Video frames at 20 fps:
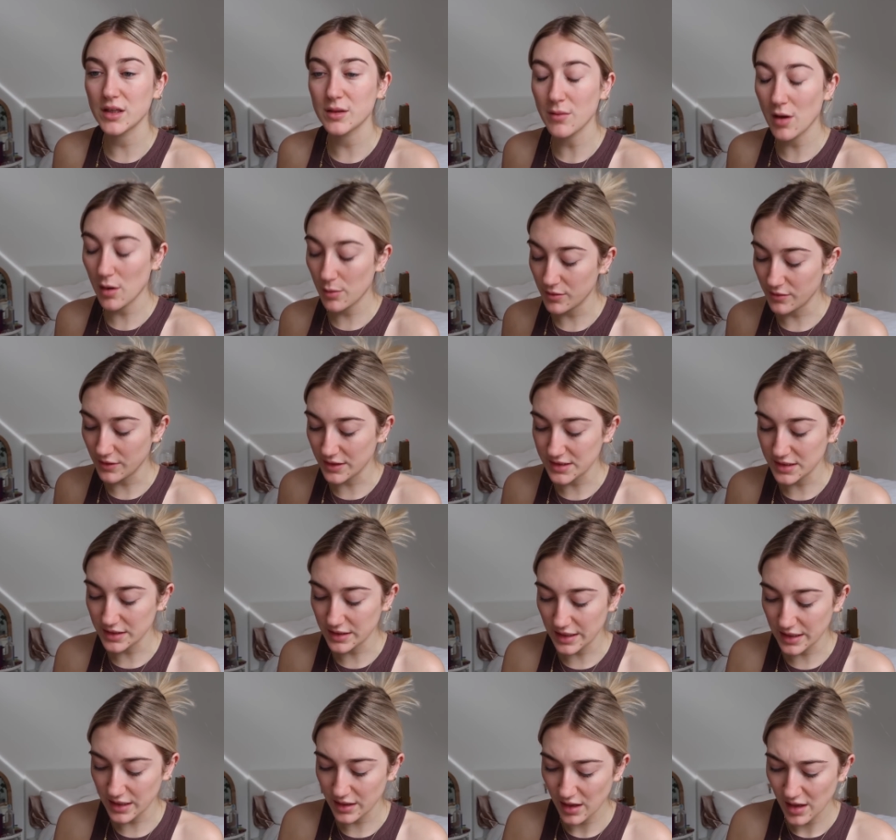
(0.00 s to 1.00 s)
in Melbourne
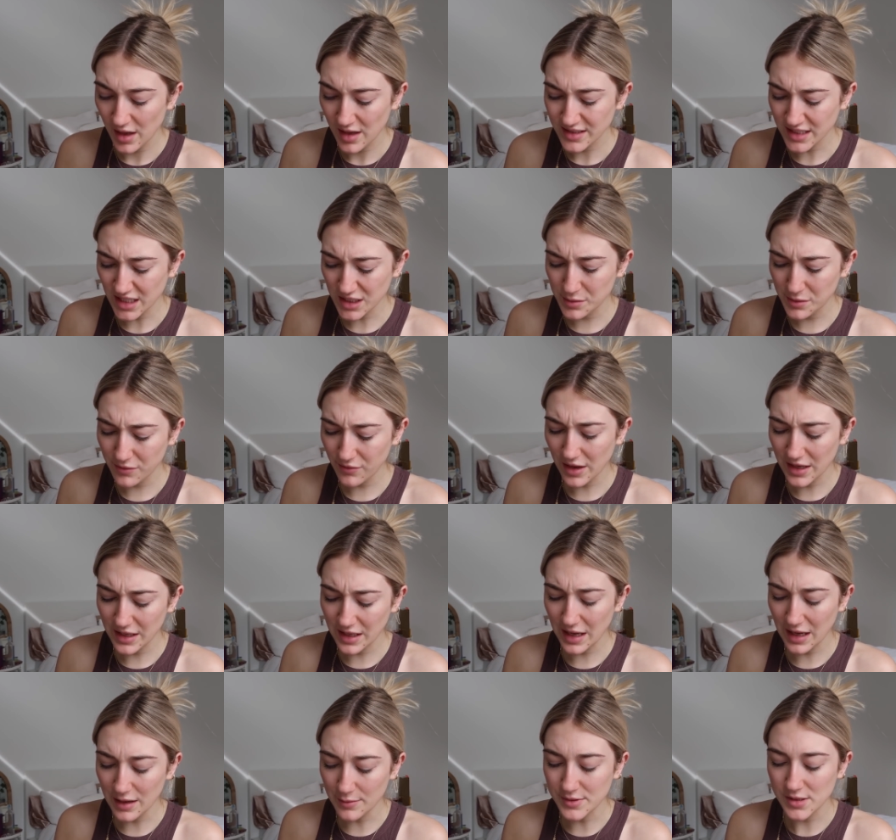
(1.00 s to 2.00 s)
recently. It's actually been
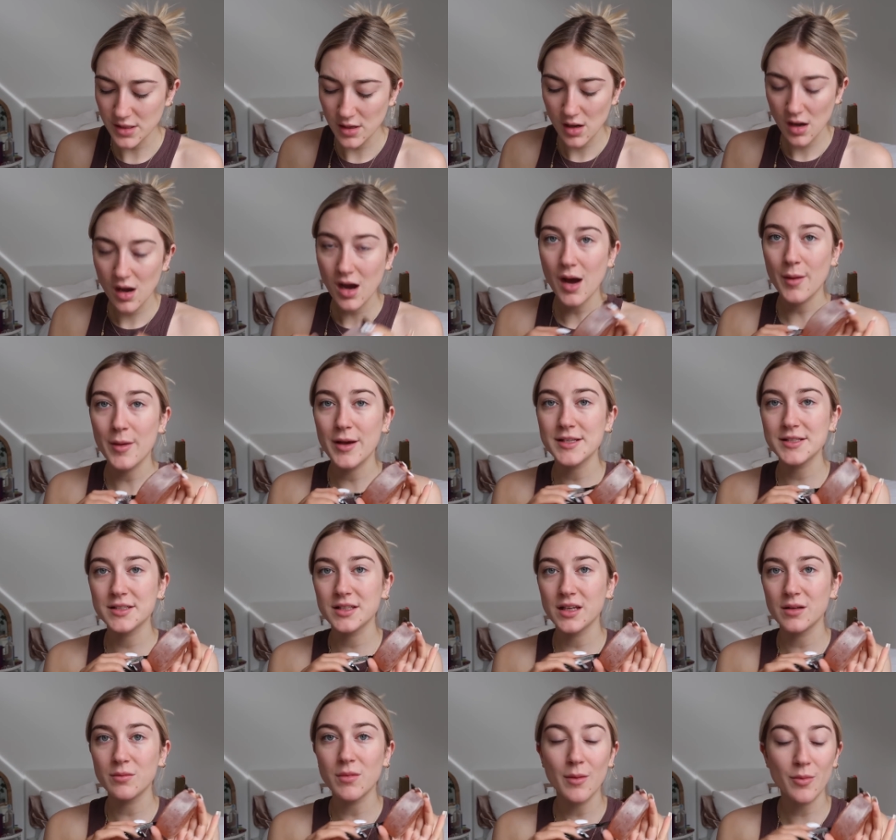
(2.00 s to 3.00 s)
raining heaps. I
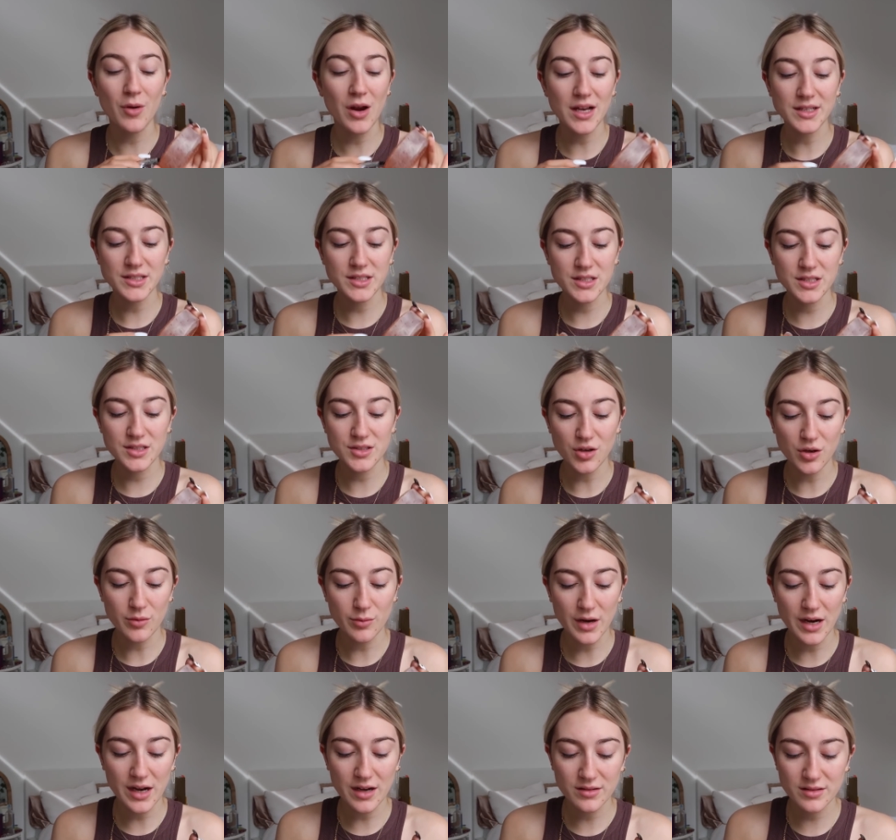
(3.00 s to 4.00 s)
basically, my brows are just
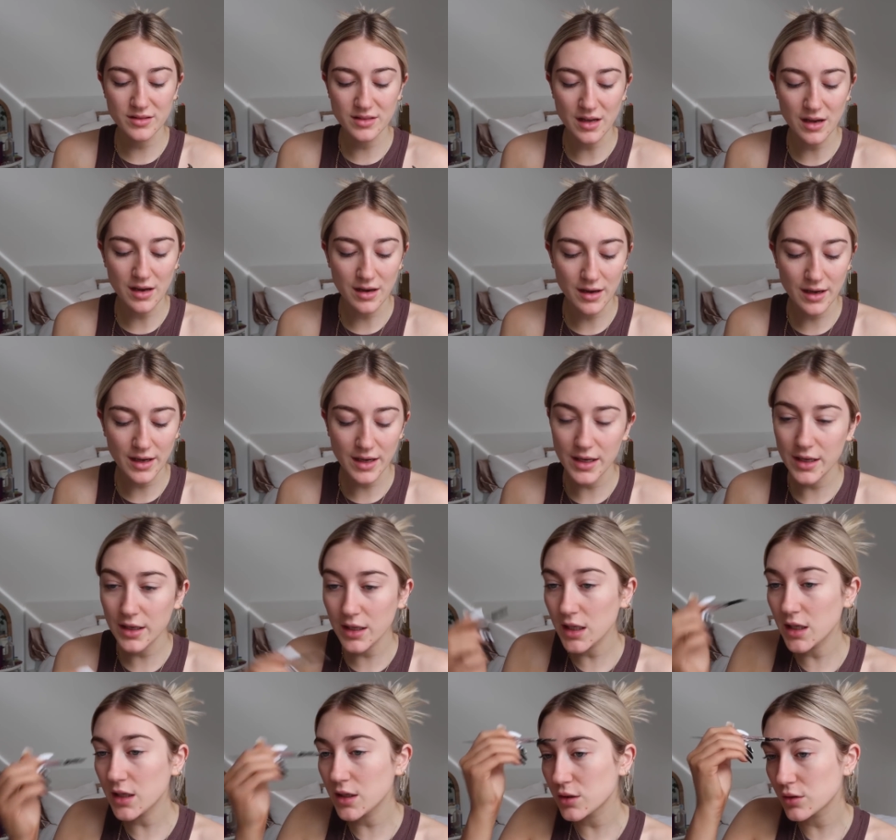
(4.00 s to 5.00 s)
soap brows.
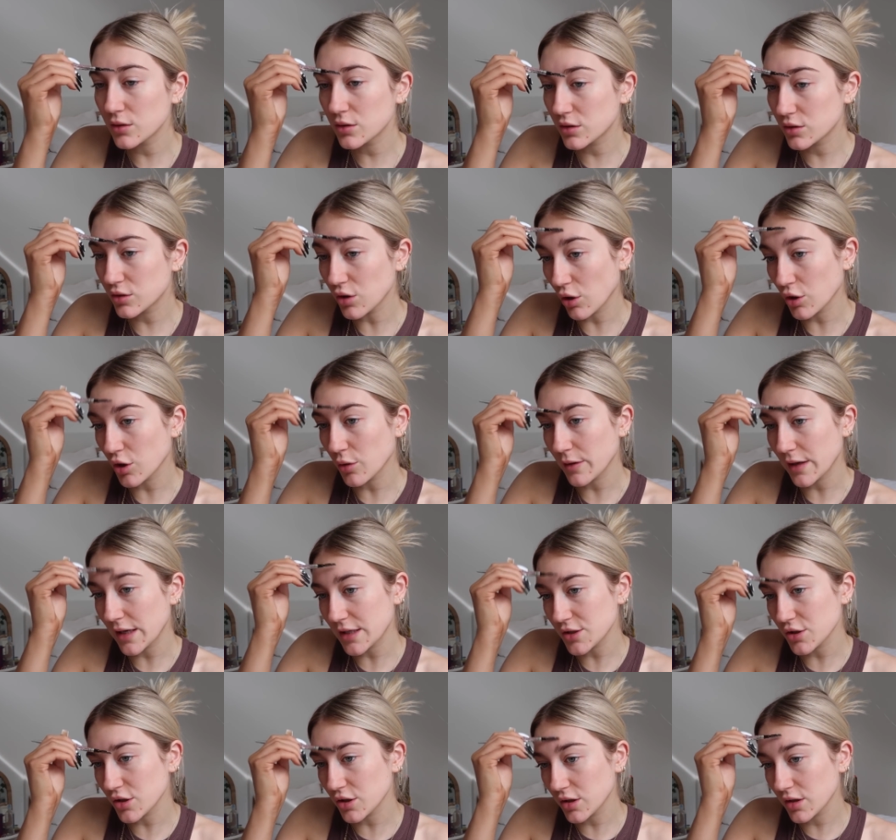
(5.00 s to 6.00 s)
I don't know what
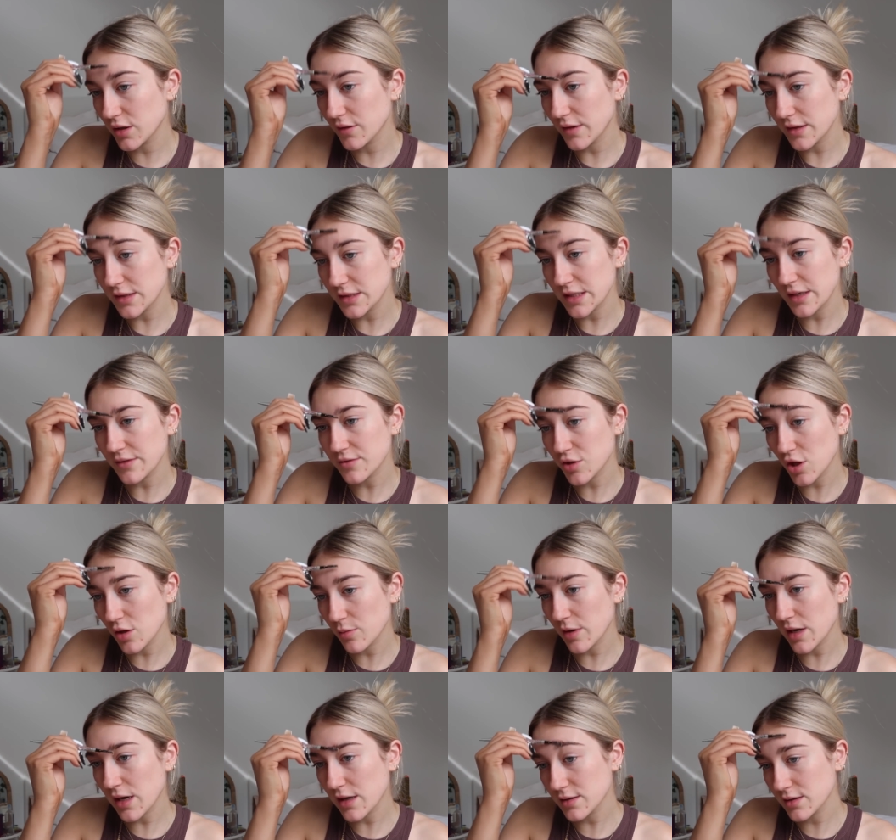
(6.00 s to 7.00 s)
I'd do if I didn't have
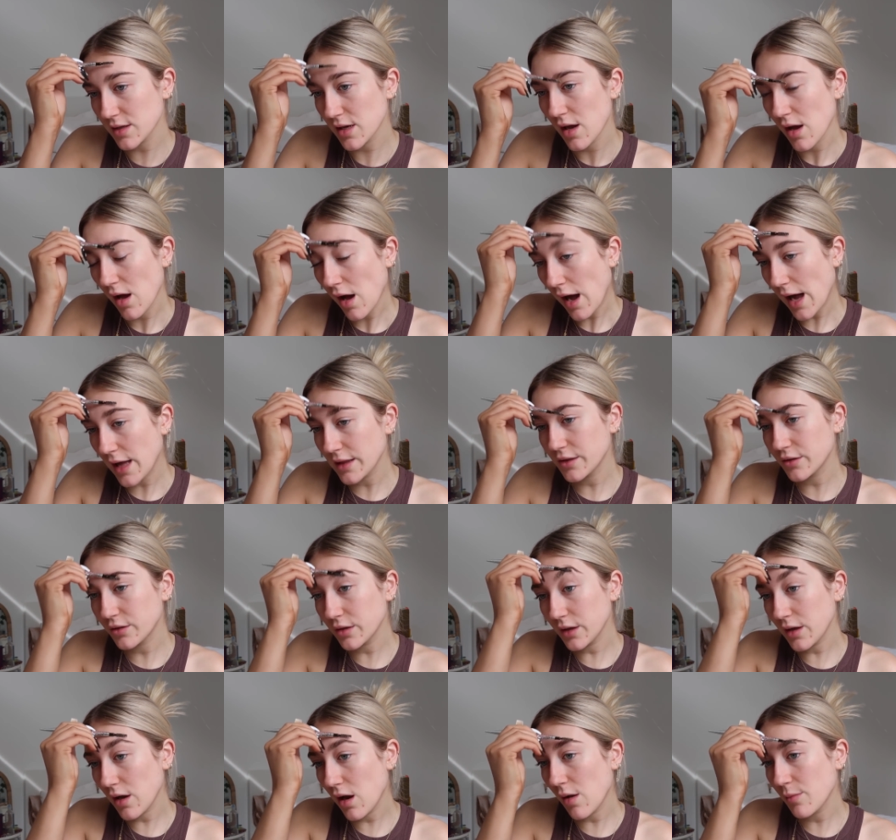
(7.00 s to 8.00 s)
soap brows. I
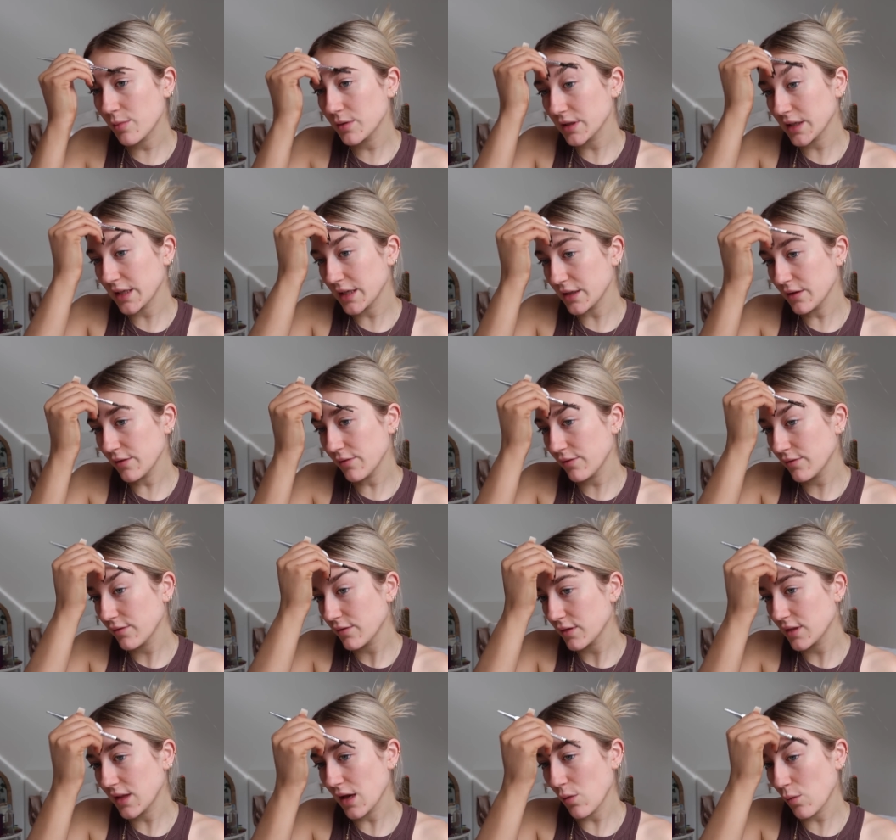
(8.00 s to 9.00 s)
literally can't believe
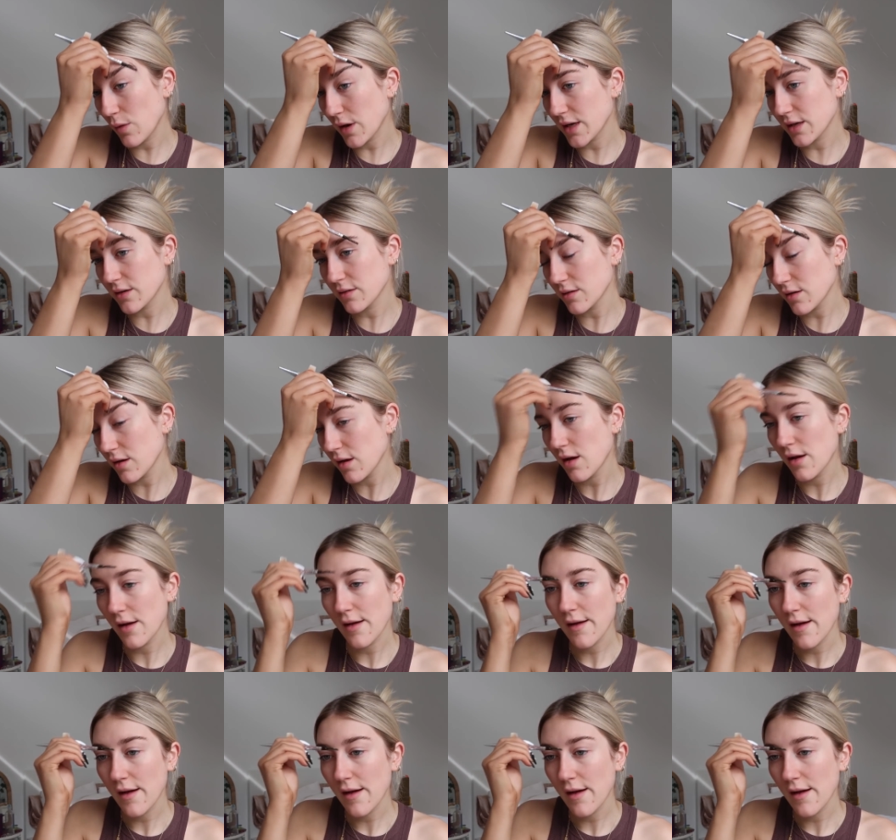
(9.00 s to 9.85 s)
that when